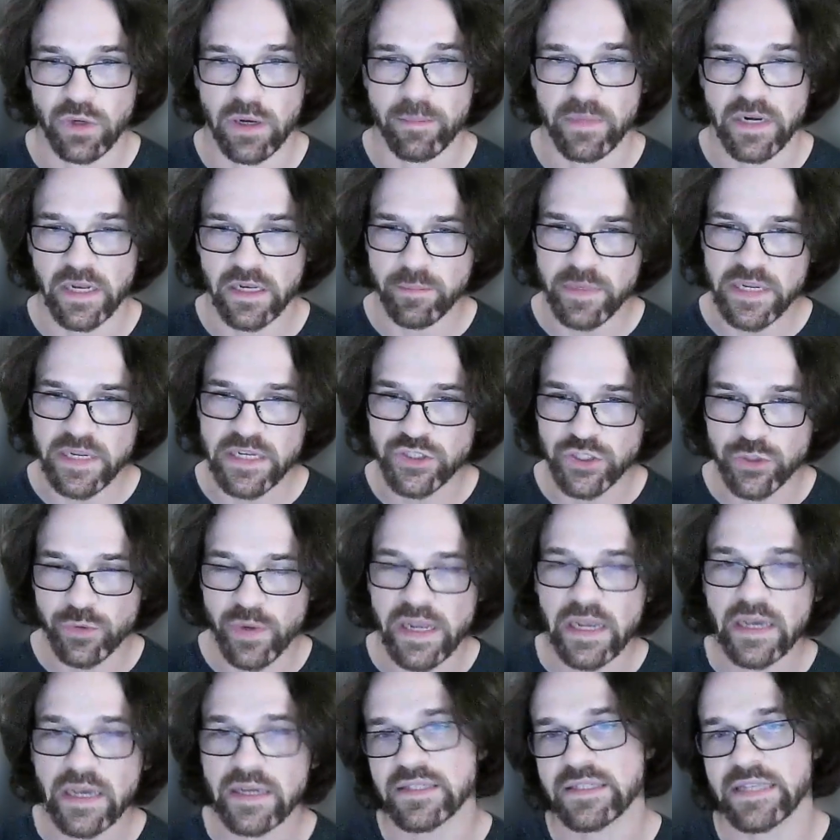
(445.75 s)
I'm going to be
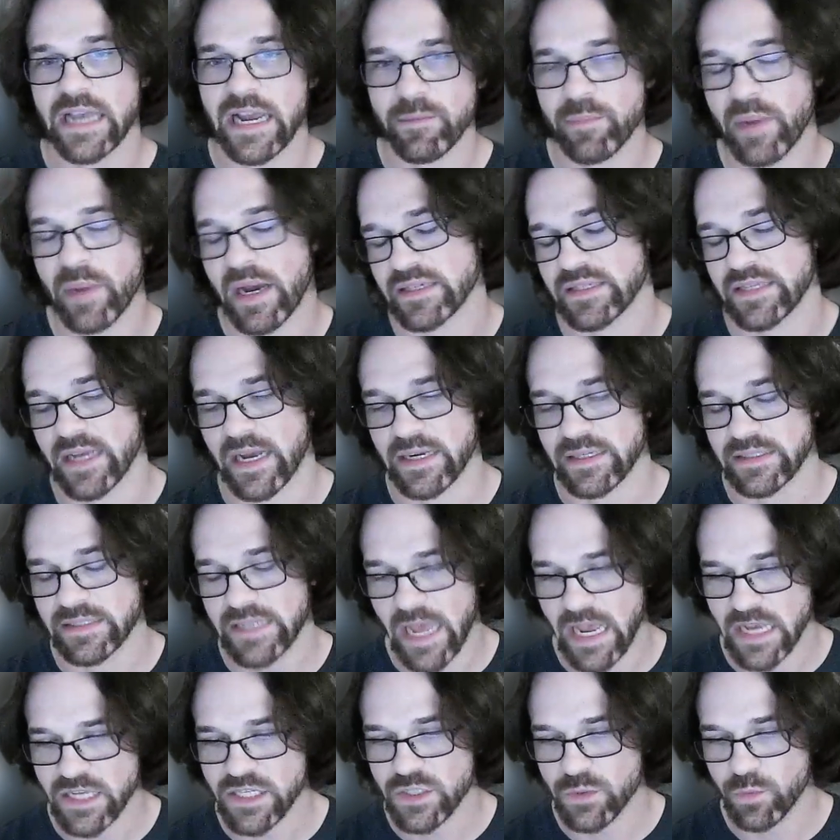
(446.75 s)
doing a side-by-side
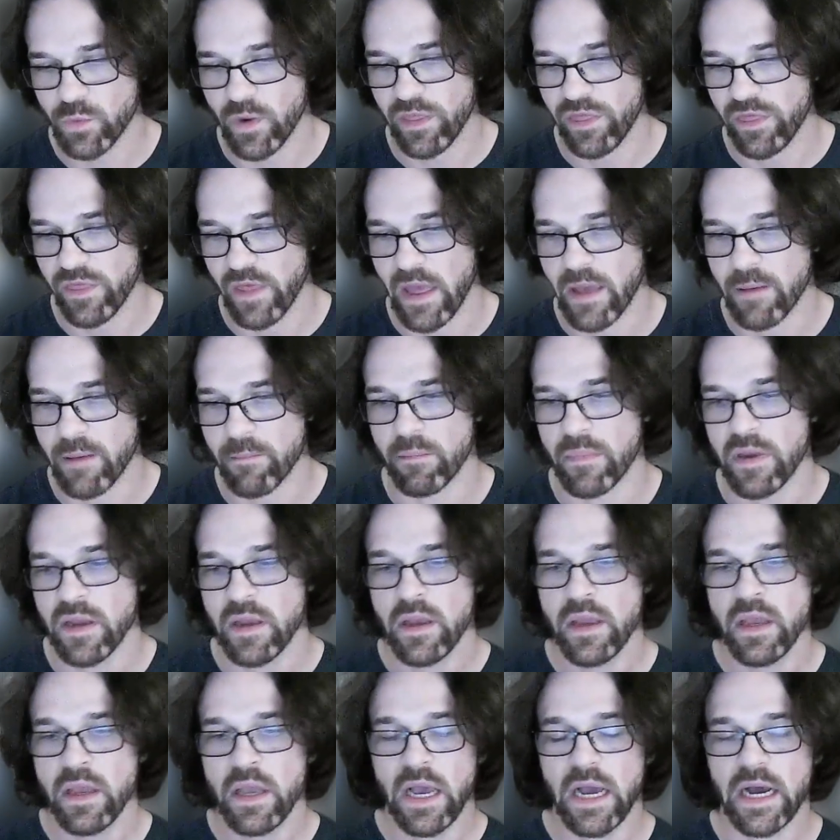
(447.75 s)
test with them
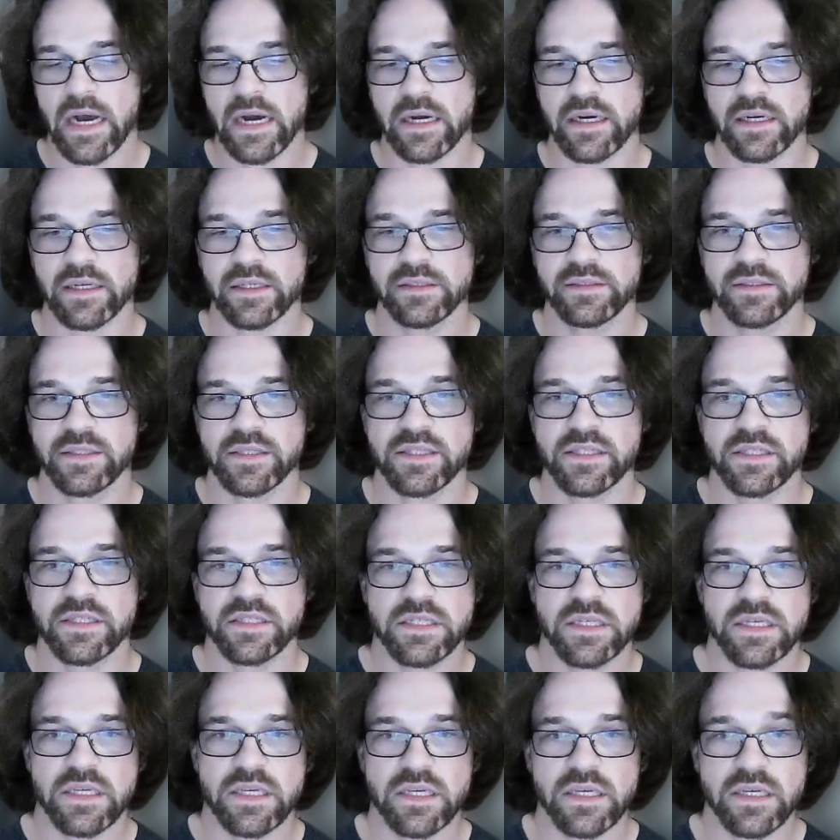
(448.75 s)
to
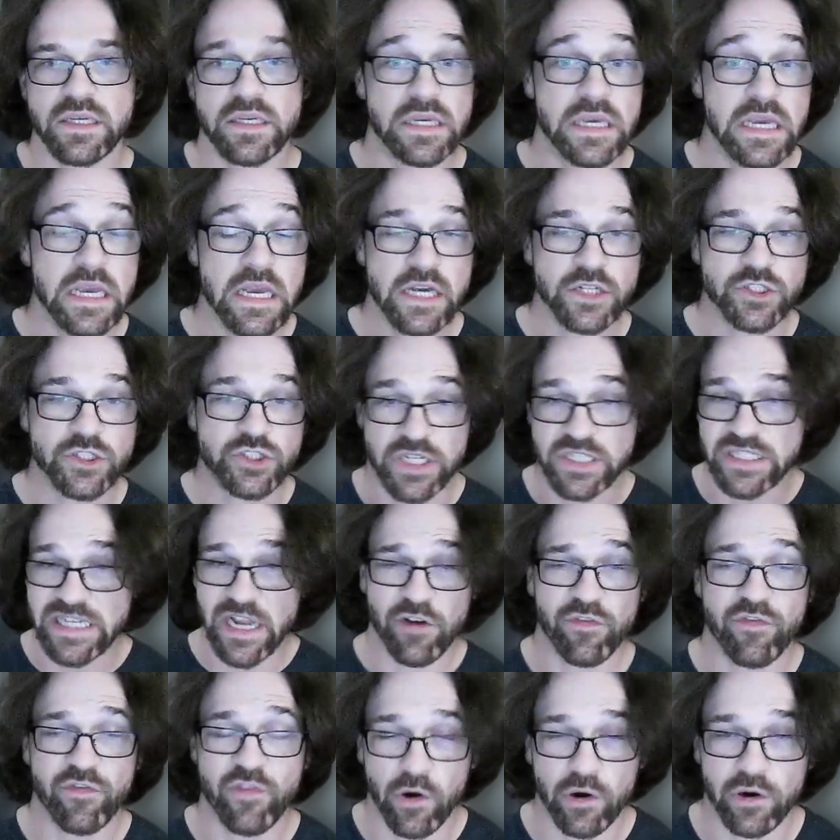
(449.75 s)
see just
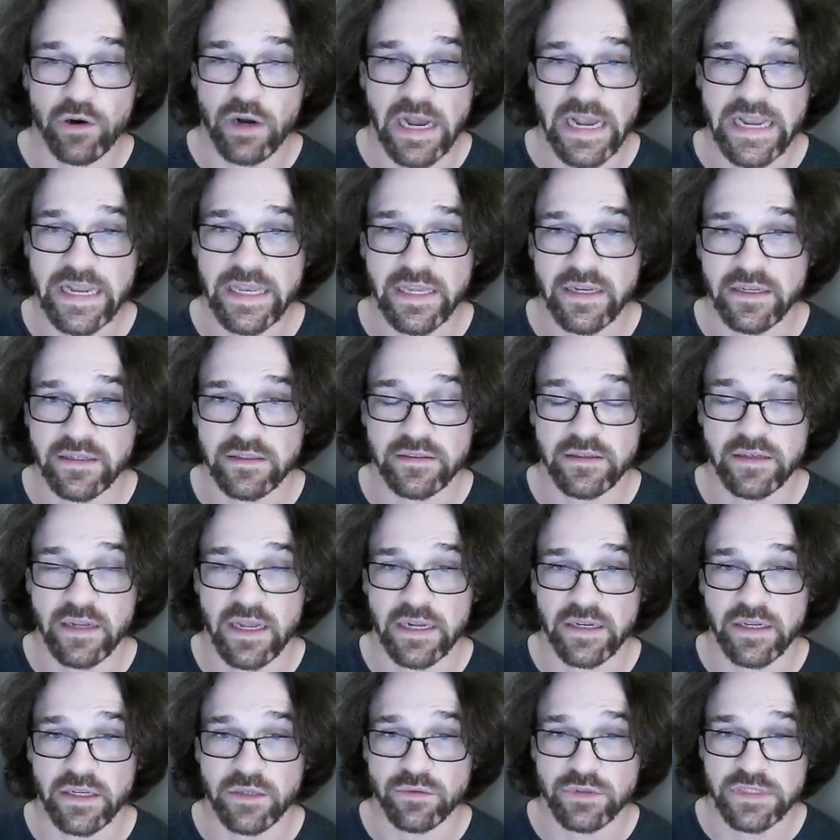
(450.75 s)
how far I can
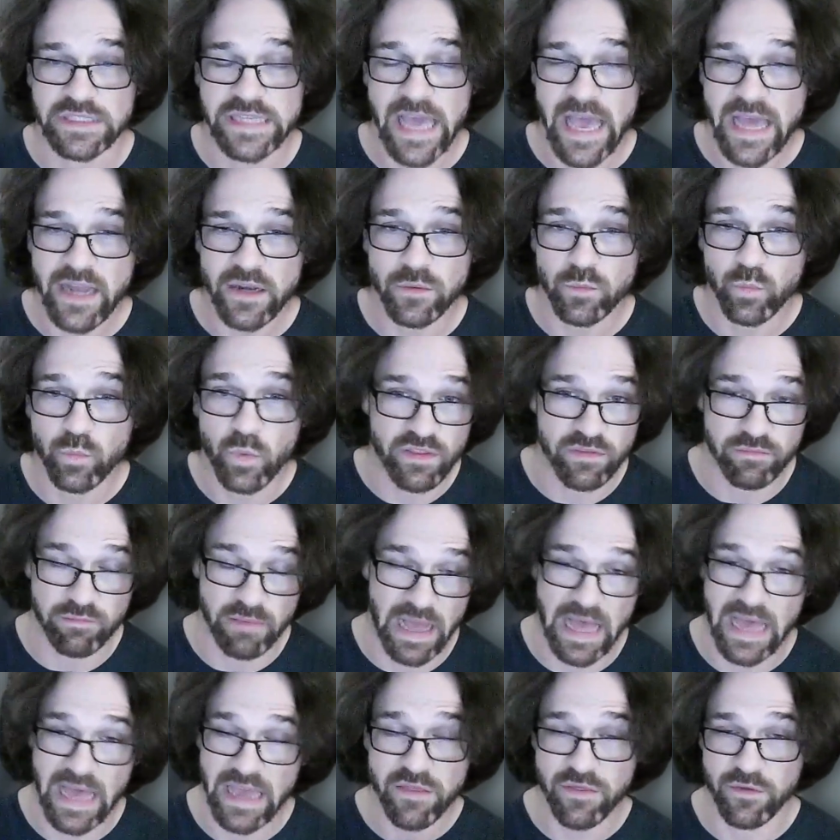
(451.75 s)
get with
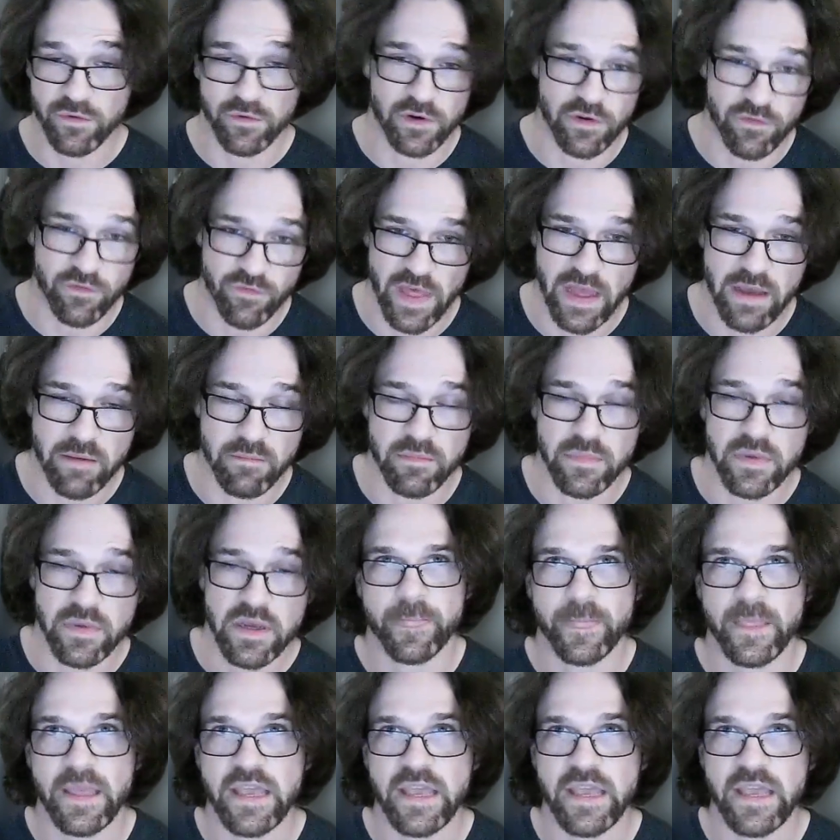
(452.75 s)
either of them.